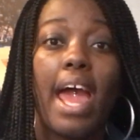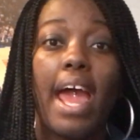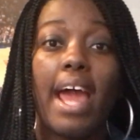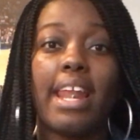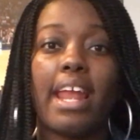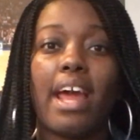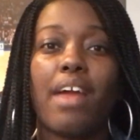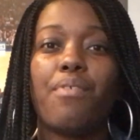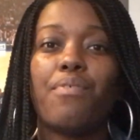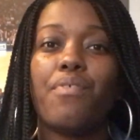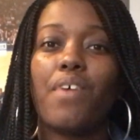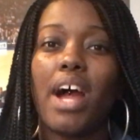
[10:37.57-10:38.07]

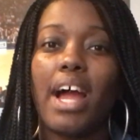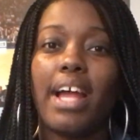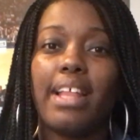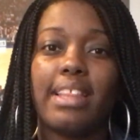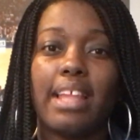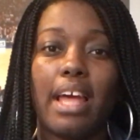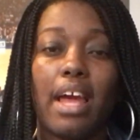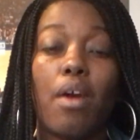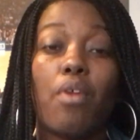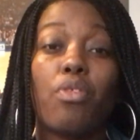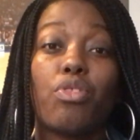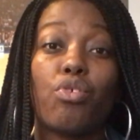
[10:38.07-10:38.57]
And I
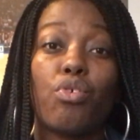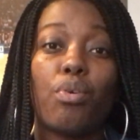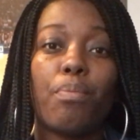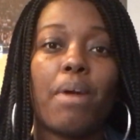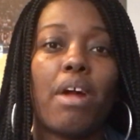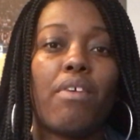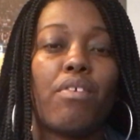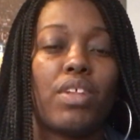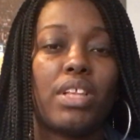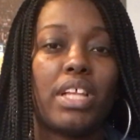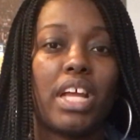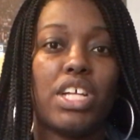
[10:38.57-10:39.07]
find that through
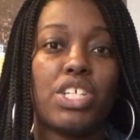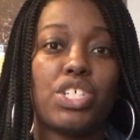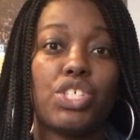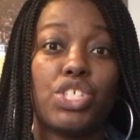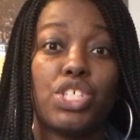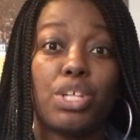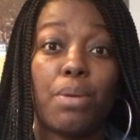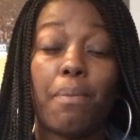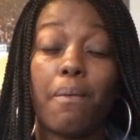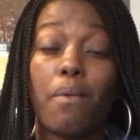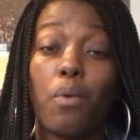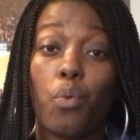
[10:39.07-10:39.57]
my
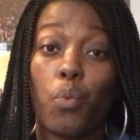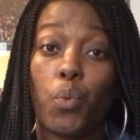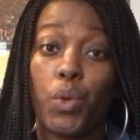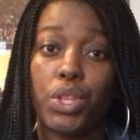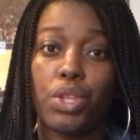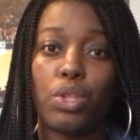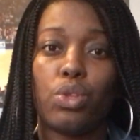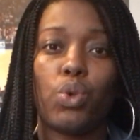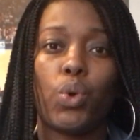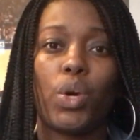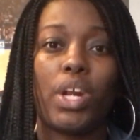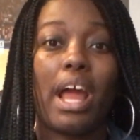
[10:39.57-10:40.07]
relationship
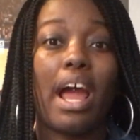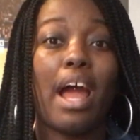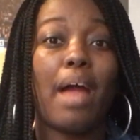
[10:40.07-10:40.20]
with the Lord,